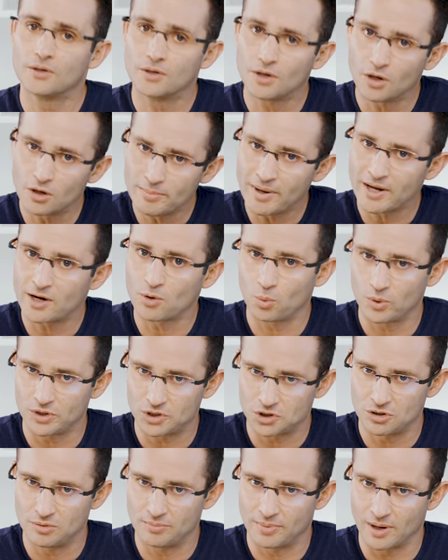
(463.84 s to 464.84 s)
No matter
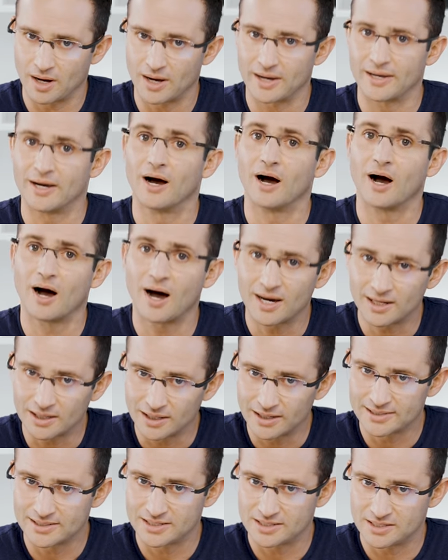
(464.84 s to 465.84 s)
which you buy, I'd
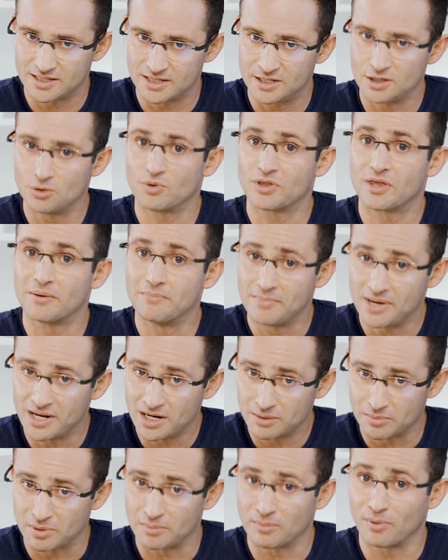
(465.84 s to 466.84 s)
like to see you with a
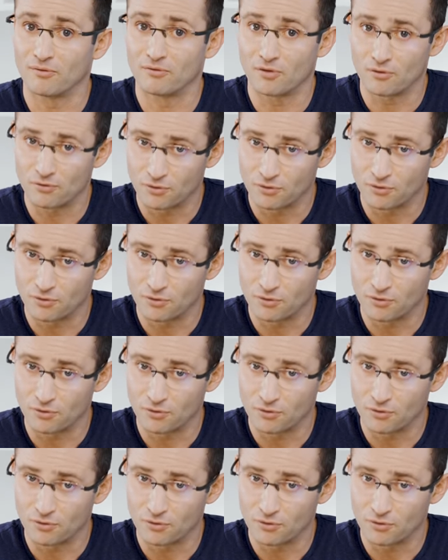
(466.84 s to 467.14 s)
minimum of a